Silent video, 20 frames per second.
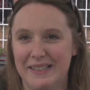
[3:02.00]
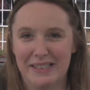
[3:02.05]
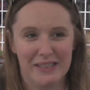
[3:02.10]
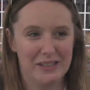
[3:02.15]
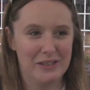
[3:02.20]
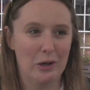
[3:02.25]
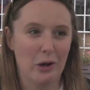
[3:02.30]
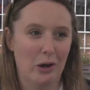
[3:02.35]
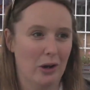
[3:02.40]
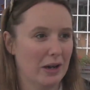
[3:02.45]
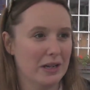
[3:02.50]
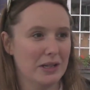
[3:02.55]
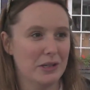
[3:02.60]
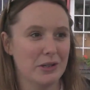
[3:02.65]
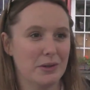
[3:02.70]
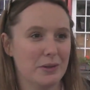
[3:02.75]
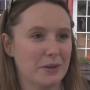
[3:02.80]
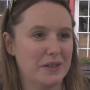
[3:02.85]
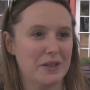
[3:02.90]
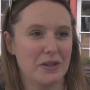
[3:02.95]
It's not, you
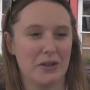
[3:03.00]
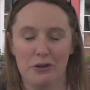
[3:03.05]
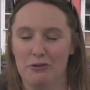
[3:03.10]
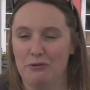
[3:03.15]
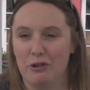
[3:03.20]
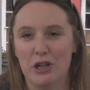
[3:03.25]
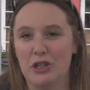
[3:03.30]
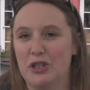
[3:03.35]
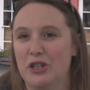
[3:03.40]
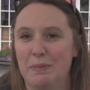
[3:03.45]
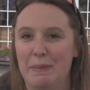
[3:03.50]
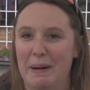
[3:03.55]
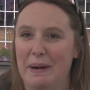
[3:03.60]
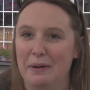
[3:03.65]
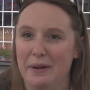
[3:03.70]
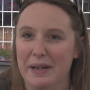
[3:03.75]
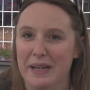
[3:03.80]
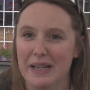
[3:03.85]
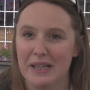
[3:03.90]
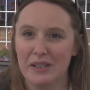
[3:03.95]
know, there's nothing rushed
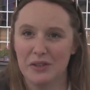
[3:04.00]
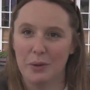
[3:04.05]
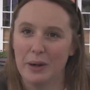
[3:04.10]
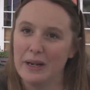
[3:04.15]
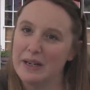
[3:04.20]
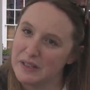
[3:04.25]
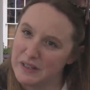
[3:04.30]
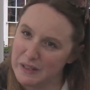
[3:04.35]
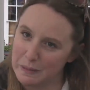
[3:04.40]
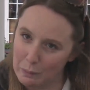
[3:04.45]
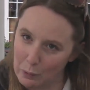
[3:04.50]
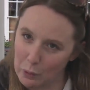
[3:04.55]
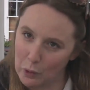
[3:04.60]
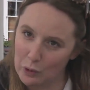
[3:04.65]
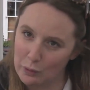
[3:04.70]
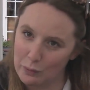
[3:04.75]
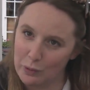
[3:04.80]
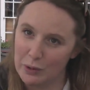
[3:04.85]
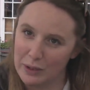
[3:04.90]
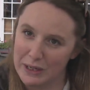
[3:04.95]
about it. It's quite a
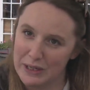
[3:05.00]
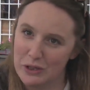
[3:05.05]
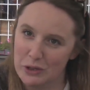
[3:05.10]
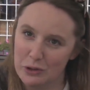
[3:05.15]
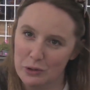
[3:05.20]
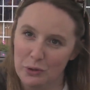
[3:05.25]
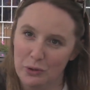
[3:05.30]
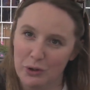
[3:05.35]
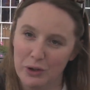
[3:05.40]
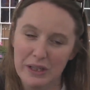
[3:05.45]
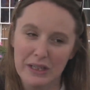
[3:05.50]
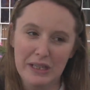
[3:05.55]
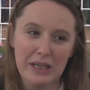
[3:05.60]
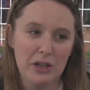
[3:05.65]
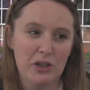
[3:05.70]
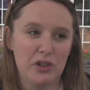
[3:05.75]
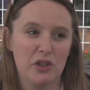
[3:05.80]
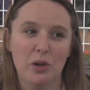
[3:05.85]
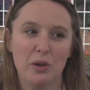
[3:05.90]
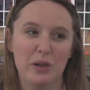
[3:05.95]
small walking tour,
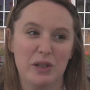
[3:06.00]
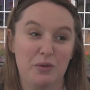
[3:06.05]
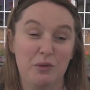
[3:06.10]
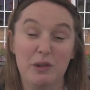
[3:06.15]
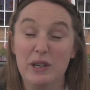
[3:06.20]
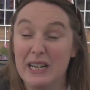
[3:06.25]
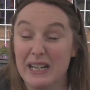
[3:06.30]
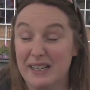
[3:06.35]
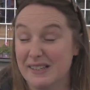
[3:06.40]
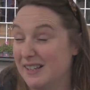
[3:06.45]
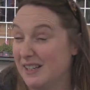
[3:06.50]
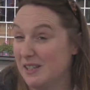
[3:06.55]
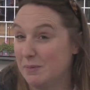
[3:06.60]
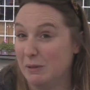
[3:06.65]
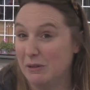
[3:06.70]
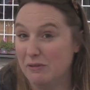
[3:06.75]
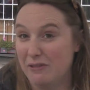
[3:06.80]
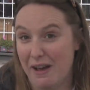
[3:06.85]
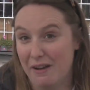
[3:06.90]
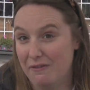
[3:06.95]
so it's really
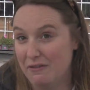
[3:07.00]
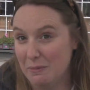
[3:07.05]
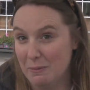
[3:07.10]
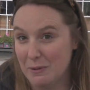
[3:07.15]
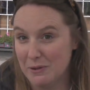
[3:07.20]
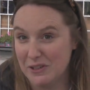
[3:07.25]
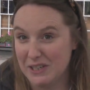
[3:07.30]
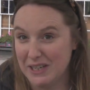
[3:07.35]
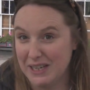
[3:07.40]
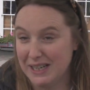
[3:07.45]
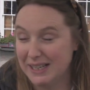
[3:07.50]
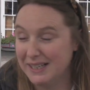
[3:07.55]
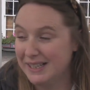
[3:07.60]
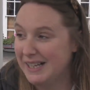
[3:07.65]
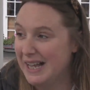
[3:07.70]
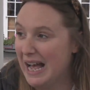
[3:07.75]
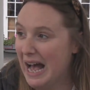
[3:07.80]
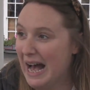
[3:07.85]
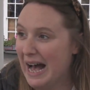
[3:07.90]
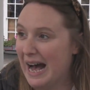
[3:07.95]
accessible for everybody.
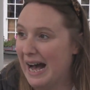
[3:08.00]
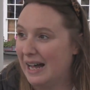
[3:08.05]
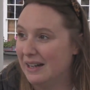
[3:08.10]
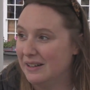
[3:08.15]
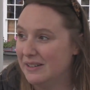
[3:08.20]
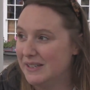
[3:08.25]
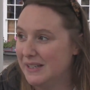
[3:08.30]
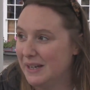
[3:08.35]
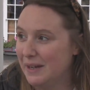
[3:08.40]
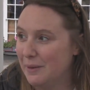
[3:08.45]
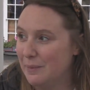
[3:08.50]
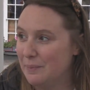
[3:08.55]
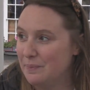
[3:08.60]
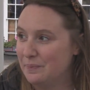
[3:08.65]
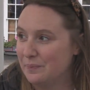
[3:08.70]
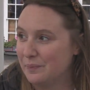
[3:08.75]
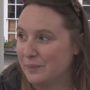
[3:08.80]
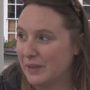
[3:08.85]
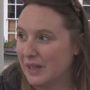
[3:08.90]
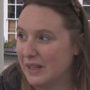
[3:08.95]
And
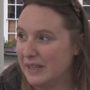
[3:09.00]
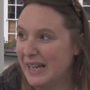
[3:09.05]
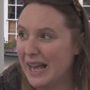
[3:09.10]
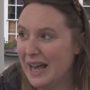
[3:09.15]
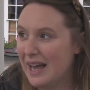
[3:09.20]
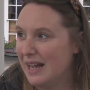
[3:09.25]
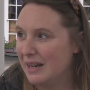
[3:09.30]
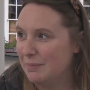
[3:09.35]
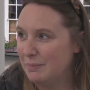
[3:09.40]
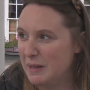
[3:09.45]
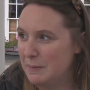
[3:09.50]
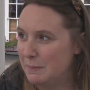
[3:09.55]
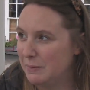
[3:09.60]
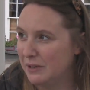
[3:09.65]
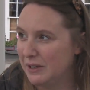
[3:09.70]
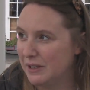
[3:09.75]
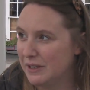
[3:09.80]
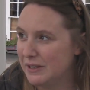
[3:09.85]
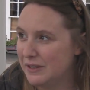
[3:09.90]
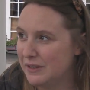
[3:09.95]
and people
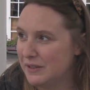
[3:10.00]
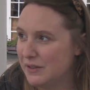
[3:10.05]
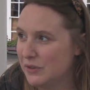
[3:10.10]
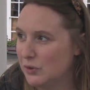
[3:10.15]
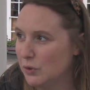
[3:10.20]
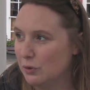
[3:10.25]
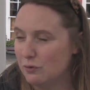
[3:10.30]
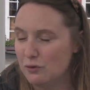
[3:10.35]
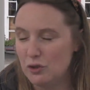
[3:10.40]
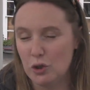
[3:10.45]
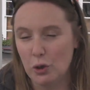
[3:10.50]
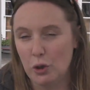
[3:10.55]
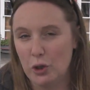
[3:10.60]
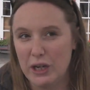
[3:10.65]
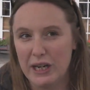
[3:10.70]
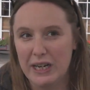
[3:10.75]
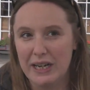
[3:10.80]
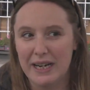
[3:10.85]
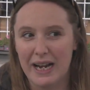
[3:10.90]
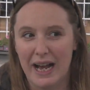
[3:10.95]
can sort of
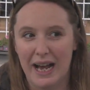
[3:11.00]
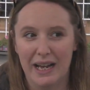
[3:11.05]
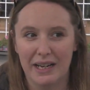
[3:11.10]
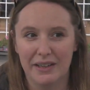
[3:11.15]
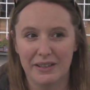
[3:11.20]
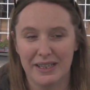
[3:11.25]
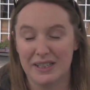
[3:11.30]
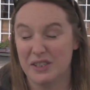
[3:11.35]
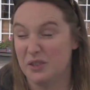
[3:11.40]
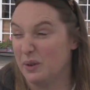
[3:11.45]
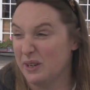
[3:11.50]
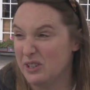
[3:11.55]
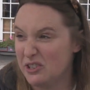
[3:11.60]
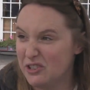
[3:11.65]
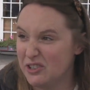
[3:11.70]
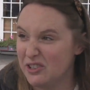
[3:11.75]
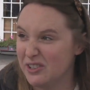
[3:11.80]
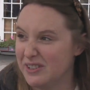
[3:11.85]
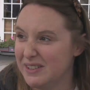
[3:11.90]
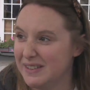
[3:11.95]
join and ask
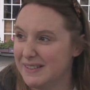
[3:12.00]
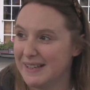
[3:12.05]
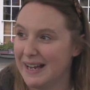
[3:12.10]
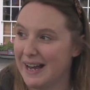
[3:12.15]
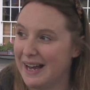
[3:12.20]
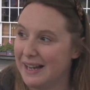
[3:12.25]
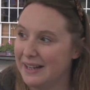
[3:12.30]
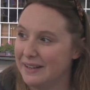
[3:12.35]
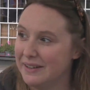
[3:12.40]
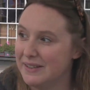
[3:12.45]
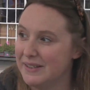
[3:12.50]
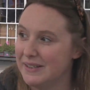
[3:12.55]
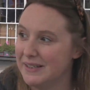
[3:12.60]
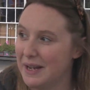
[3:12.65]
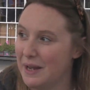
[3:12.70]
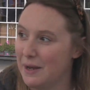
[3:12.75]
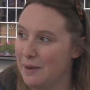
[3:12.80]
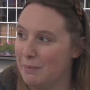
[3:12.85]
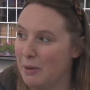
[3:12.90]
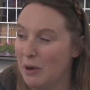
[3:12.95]
questions and
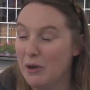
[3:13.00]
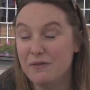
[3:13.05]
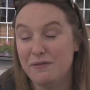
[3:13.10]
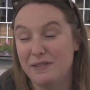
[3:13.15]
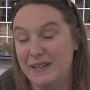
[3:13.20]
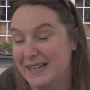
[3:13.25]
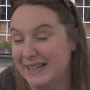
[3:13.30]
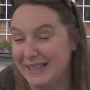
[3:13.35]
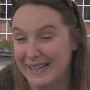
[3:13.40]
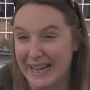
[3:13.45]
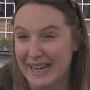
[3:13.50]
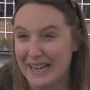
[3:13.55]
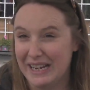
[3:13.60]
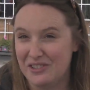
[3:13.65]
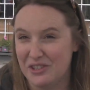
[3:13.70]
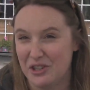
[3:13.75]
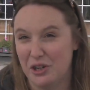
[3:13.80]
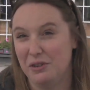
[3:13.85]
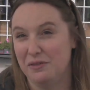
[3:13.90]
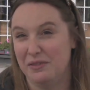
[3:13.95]
hopefully
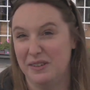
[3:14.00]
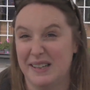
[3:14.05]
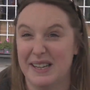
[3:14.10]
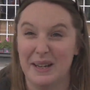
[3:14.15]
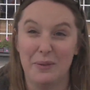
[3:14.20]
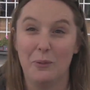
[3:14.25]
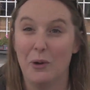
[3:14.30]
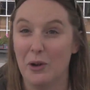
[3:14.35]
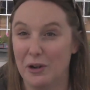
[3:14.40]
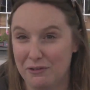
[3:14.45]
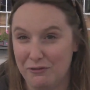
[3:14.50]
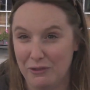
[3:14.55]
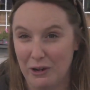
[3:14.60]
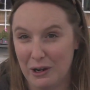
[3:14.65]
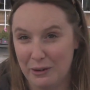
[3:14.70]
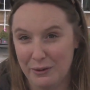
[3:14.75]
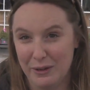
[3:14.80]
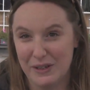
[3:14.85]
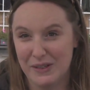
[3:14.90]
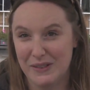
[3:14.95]
engage, and hopefully they'll want to
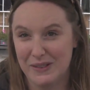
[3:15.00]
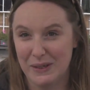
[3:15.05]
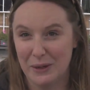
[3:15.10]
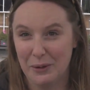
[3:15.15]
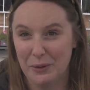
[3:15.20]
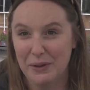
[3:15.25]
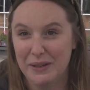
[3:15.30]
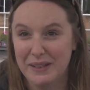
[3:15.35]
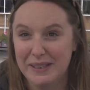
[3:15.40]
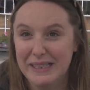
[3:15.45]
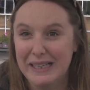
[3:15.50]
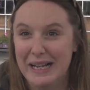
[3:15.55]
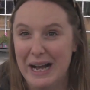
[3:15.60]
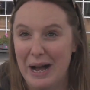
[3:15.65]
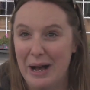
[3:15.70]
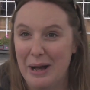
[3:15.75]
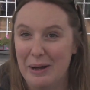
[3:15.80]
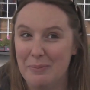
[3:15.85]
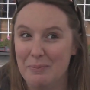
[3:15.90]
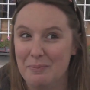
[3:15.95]
follow us. So
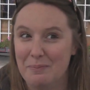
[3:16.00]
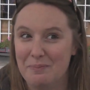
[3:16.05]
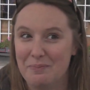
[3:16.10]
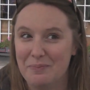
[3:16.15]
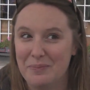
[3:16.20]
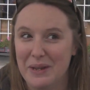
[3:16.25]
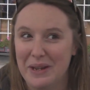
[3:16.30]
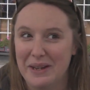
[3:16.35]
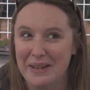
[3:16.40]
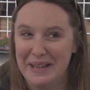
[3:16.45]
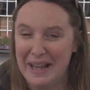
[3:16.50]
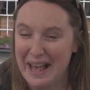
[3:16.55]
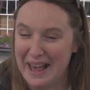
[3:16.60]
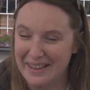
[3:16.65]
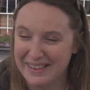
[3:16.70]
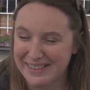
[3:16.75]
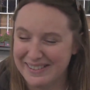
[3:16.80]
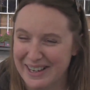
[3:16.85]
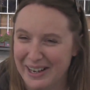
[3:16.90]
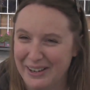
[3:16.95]

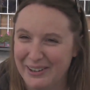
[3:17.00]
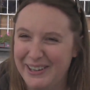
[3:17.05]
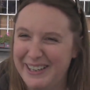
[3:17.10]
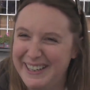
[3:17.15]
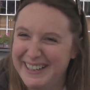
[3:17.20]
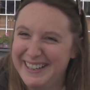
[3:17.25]
that's how.